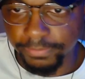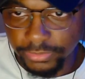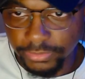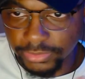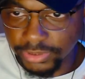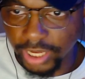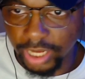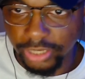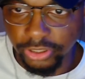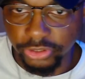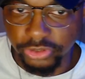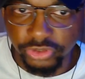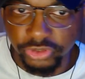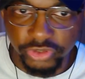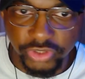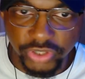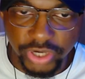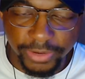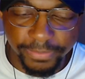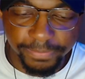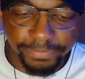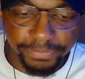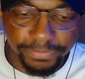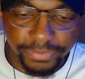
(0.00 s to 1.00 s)
Donald
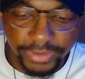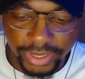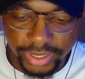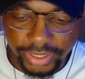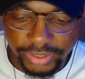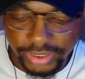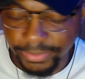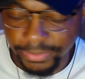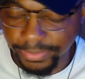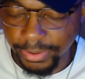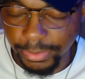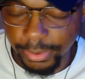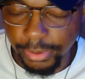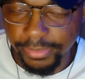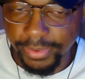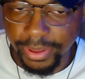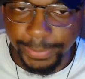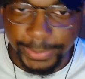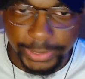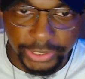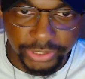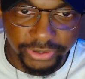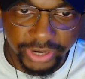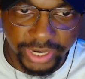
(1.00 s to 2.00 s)
Trump, some people might
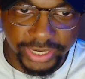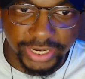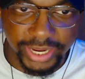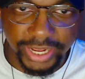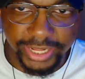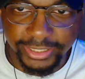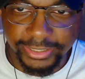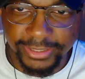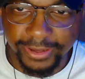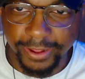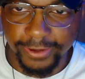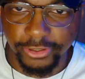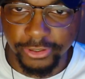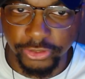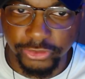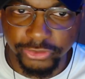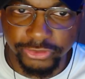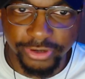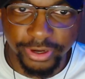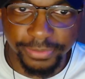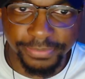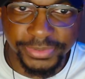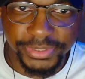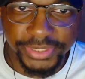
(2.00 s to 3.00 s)
be trying to get Donald
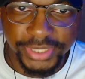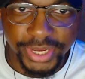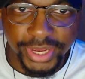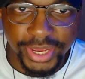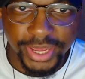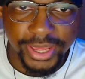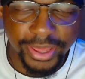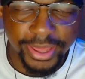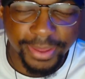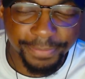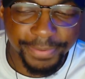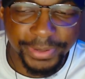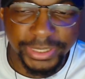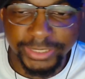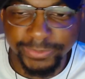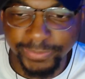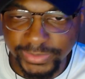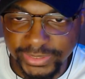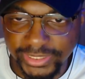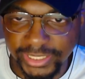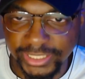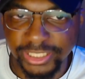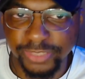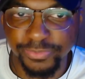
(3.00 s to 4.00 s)
Trump's
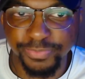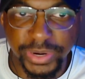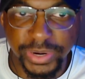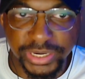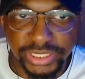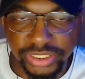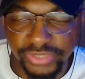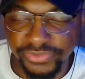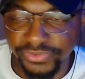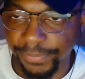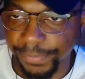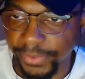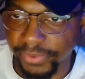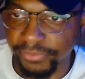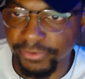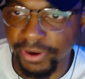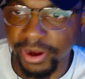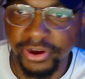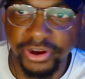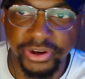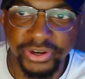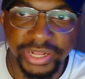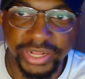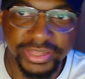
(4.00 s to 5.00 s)
impeachment expunged from the record.